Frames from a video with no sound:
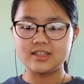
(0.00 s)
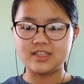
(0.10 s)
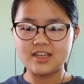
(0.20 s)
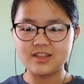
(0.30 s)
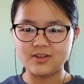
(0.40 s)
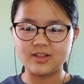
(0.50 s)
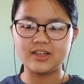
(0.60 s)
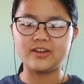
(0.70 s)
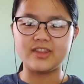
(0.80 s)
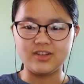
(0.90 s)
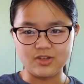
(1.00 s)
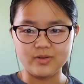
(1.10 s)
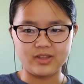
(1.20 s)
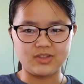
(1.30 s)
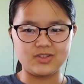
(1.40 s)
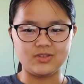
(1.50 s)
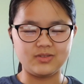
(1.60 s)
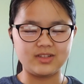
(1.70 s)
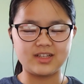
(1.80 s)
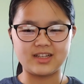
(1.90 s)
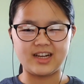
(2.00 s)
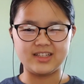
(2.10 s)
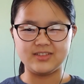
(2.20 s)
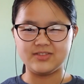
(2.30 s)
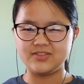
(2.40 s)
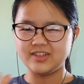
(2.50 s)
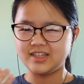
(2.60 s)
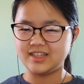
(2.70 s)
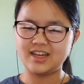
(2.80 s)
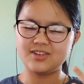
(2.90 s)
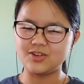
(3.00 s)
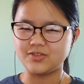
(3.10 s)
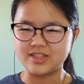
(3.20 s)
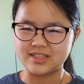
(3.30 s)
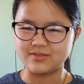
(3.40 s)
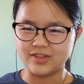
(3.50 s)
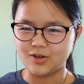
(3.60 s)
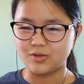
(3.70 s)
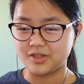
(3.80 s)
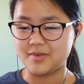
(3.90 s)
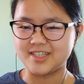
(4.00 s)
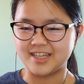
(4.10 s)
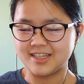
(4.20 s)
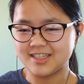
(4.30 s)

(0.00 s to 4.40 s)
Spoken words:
seeing the OLL and then doing the Soon. Kind of, I don't know if this video really makes any